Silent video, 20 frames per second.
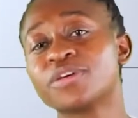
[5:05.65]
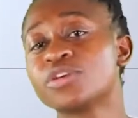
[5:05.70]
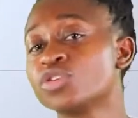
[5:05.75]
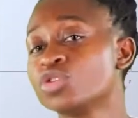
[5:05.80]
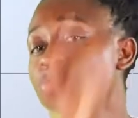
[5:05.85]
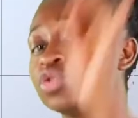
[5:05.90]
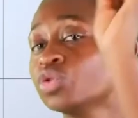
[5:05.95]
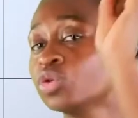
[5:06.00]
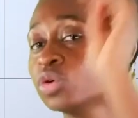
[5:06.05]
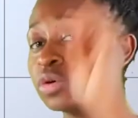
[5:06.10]

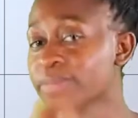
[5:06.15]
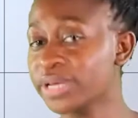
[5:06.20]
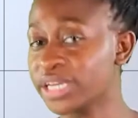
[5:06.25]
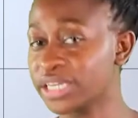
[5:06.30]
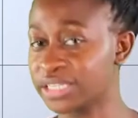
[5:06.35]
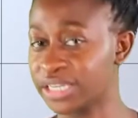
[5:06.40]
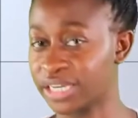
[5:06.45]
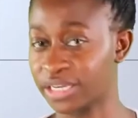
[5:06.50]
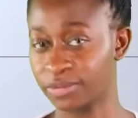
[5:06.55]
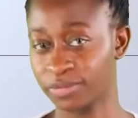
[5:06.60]
you
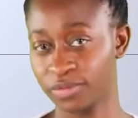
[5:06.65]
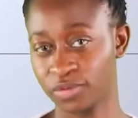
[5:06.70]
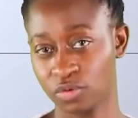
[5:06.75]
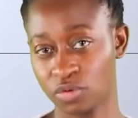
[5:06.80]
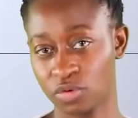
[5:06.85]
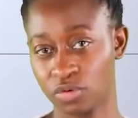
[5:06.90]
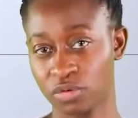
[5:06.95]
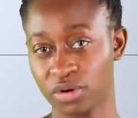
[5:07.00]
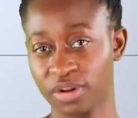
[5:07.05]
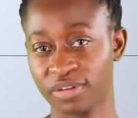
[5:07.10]
may die with
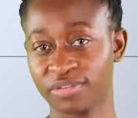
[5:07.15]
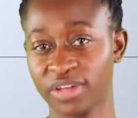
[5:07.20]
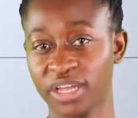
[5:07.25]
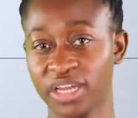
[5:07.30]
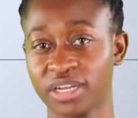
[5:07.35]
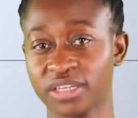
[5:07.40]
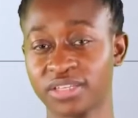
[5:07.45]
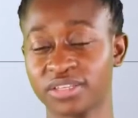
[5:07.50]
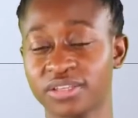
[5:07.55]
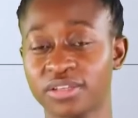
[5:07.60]

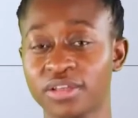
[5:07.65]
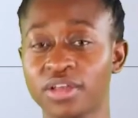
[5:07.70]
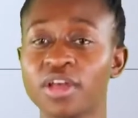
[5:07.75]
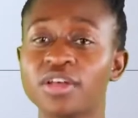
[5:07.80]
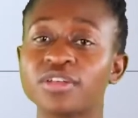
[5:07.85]
coronavirus.